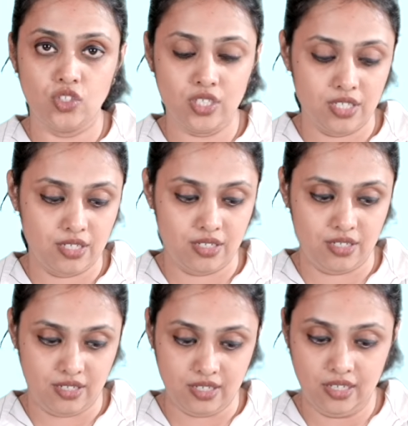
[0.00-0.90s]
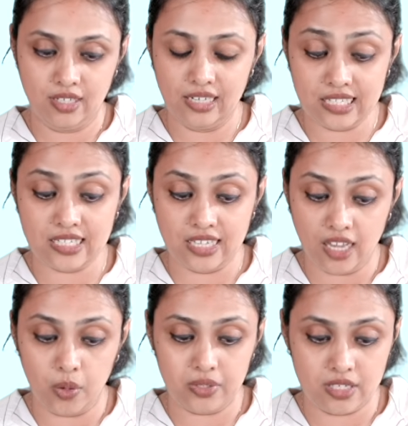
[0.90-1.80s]
Just let's see
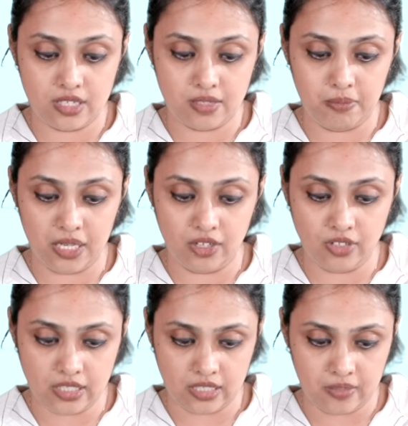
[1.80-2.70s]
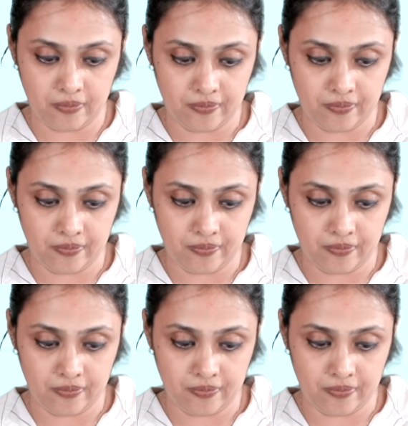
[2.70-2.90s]
how it is being written.